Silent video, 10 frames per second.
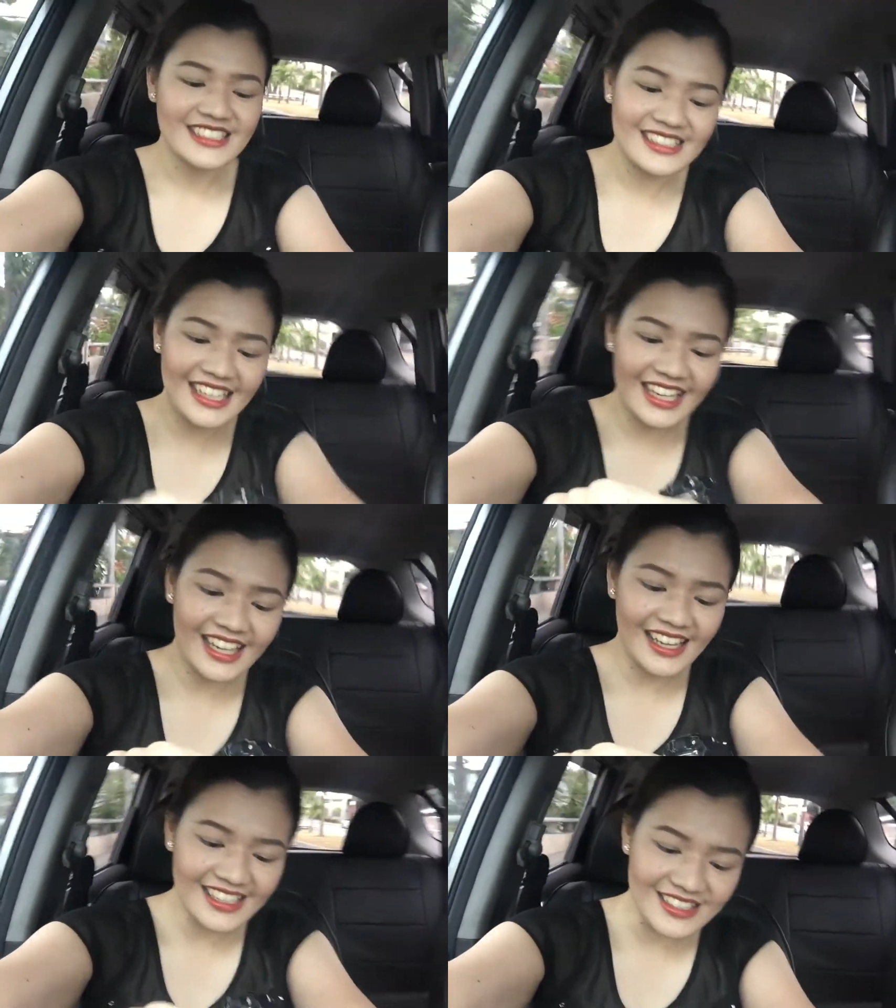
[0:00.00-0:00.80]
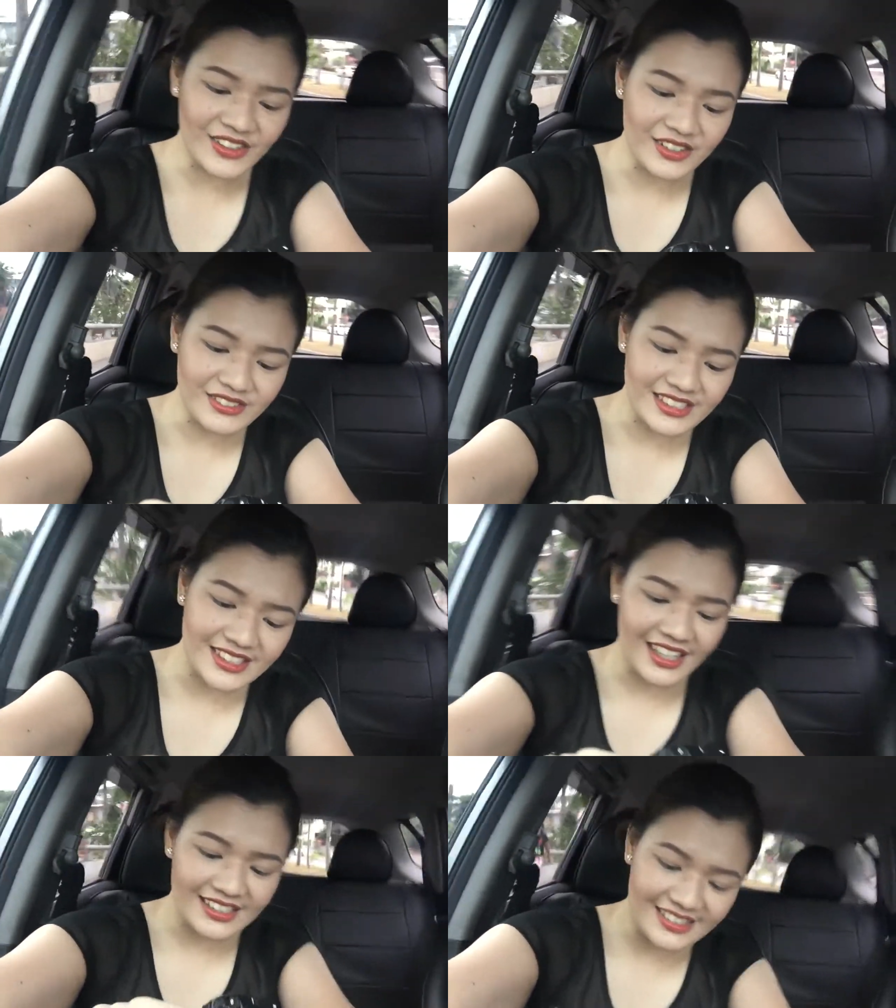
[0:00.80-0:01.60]
Today is OMG
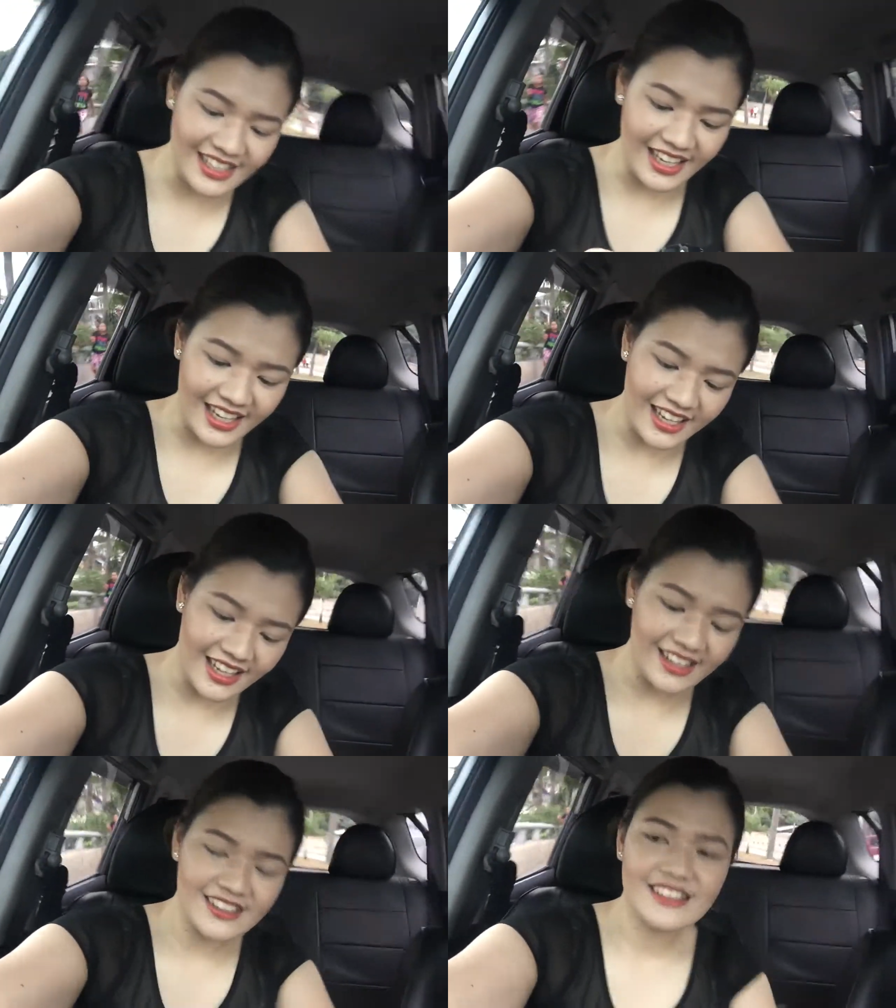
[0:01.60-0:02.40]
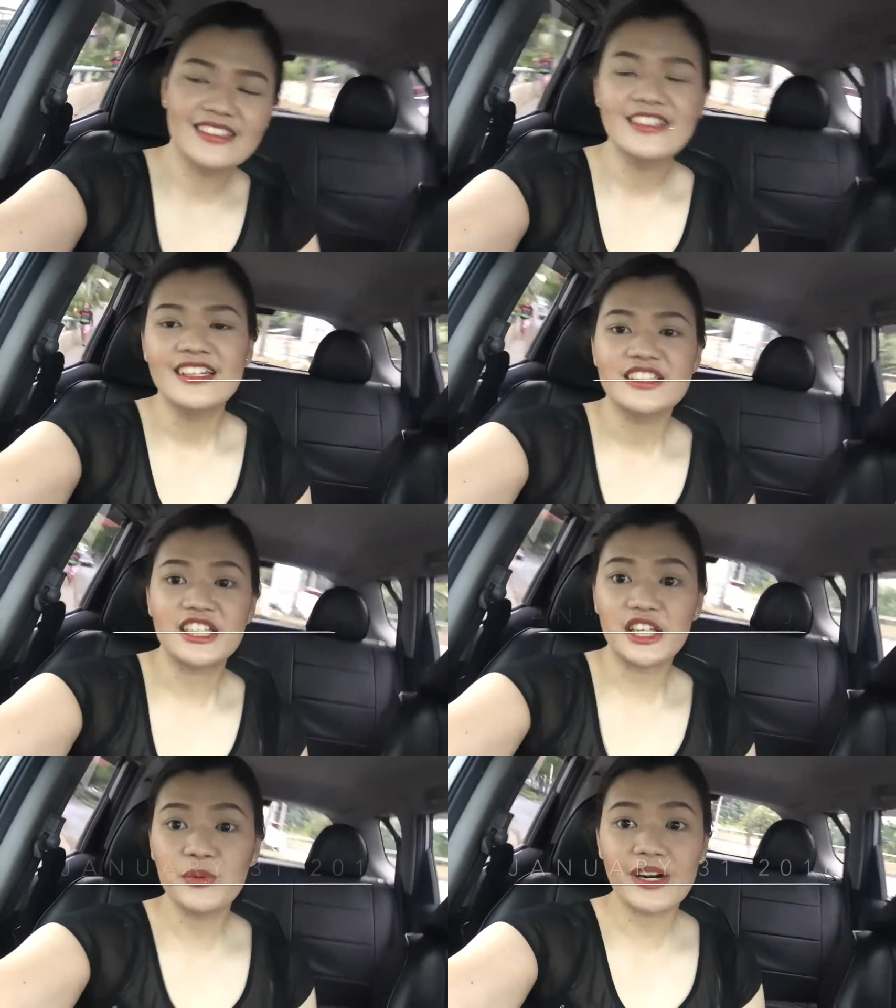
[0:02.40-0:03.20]
Sunday,
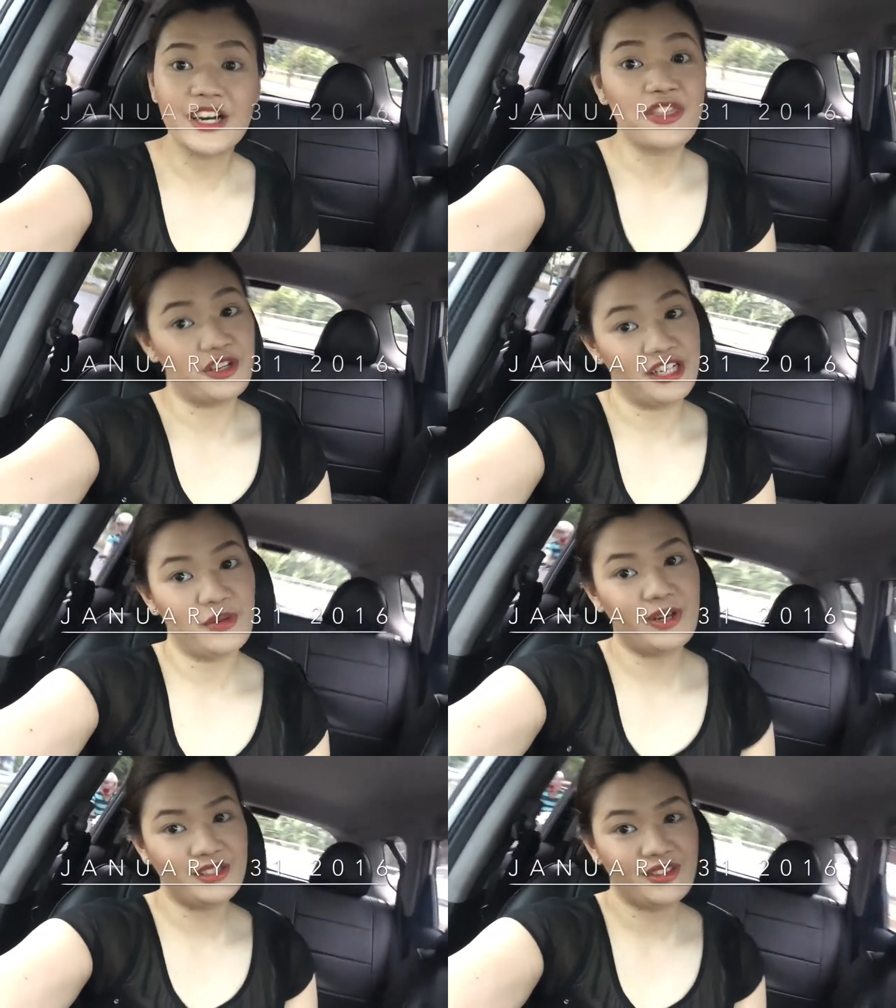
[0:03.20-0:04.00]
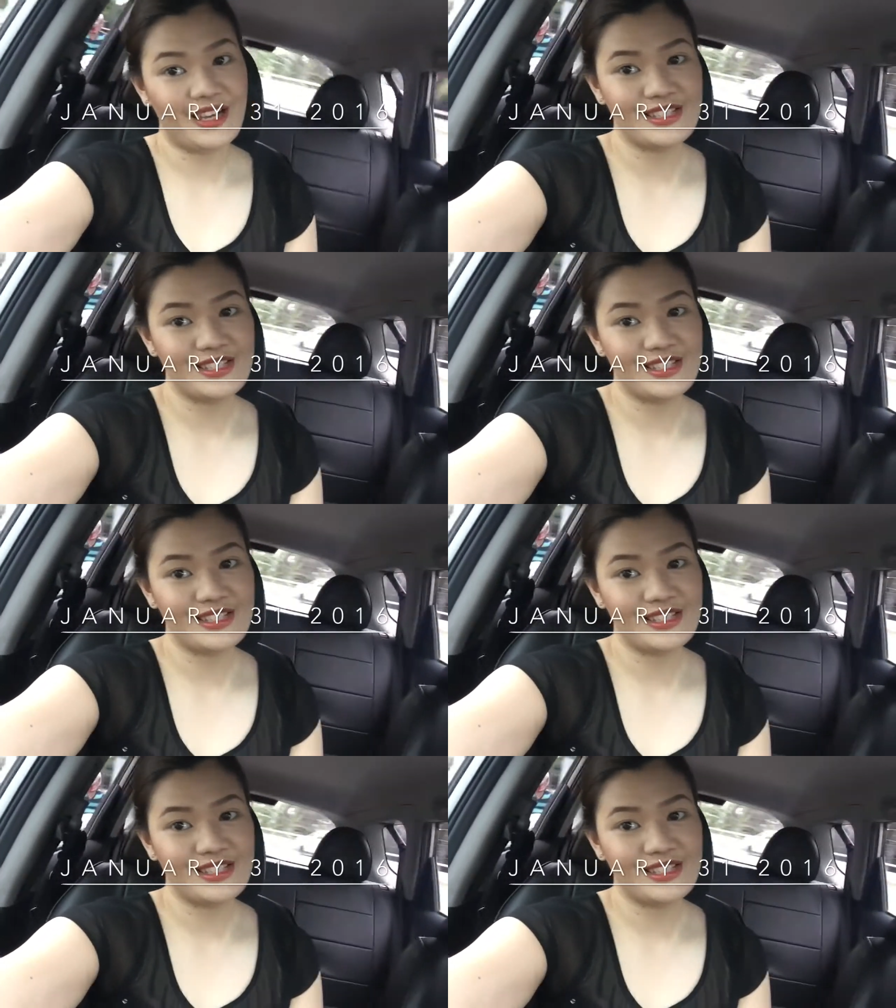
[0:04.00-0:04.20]
January 31,